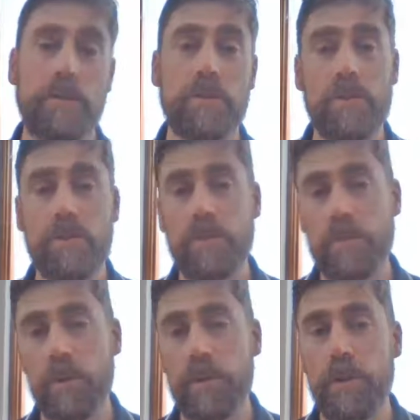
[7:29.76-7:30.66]
and
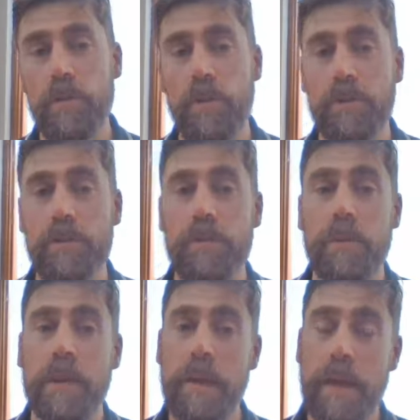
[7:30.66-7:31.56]
choose what you want to
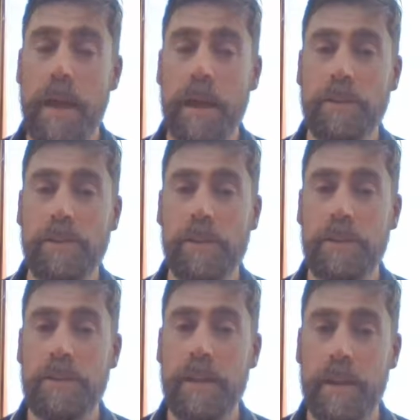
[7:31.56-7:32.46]

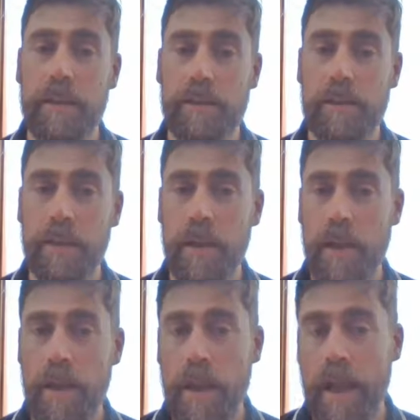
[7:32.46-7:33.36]
actually test.
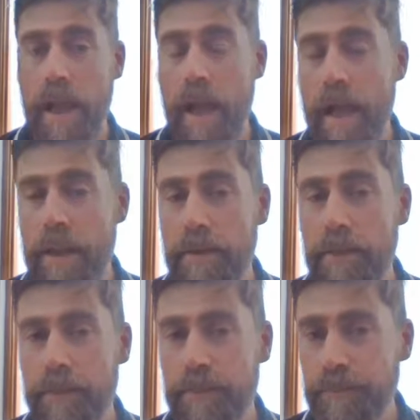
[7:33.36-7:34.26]

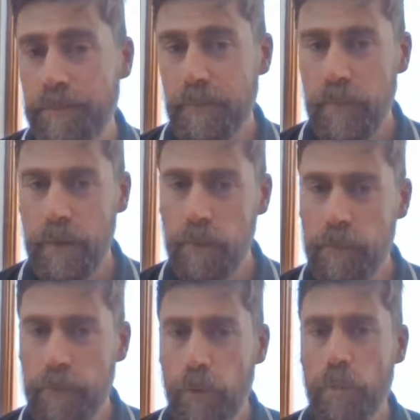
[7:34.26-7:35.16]
And
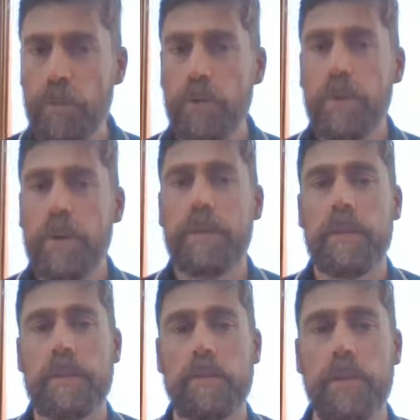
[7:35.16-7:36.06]
from doing
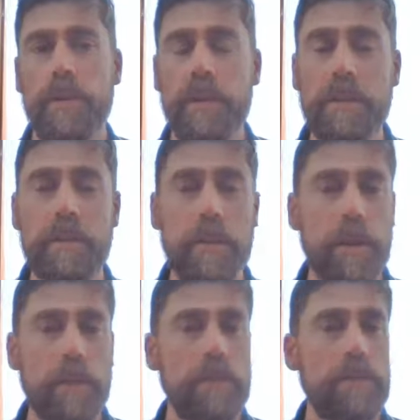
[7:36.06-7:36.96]
this, what you need to
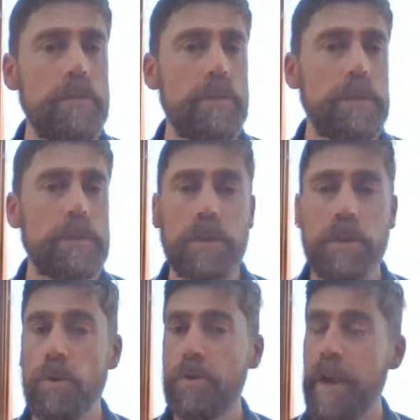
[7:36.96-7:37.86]
be able to do is to
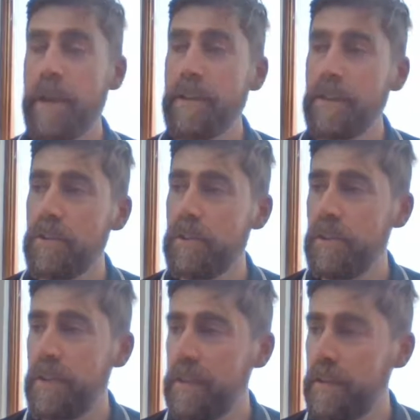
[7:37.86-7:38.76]
create a new
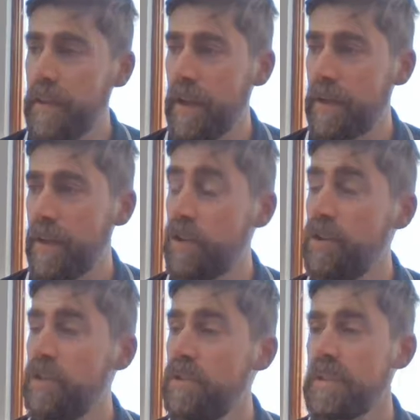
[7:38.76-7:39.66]
indicator, a
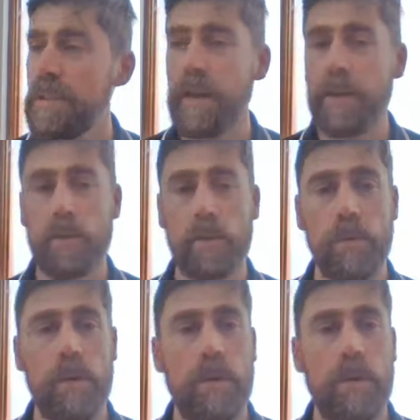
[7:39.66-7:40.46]
new scale